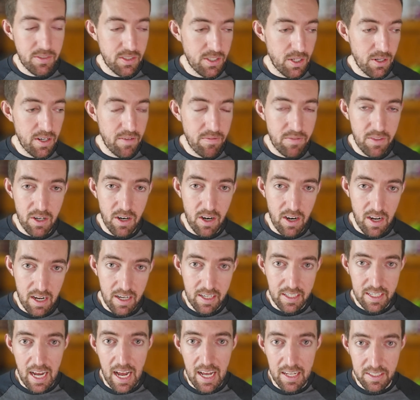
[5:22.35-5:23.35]
So if they're
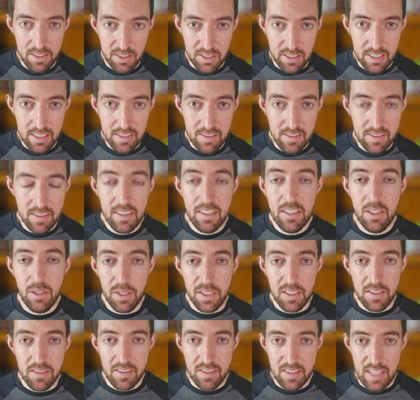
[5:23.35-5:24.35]
unconscious, you
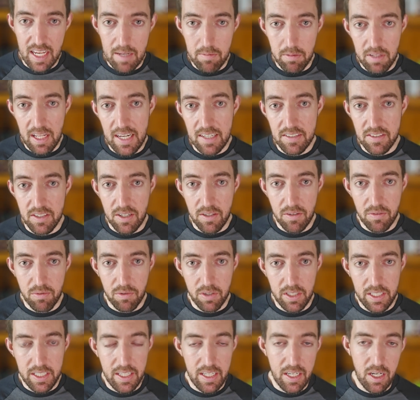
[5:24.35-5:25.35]
can stabilize all
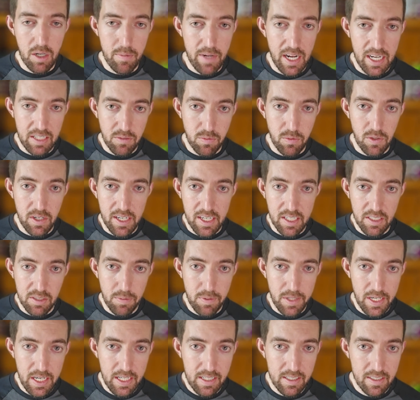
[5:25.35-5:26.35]
three. They go back to 1
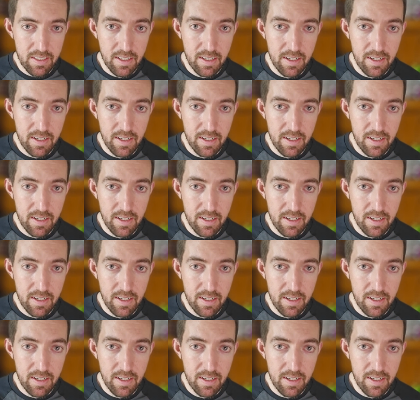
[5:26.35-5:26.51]
HP.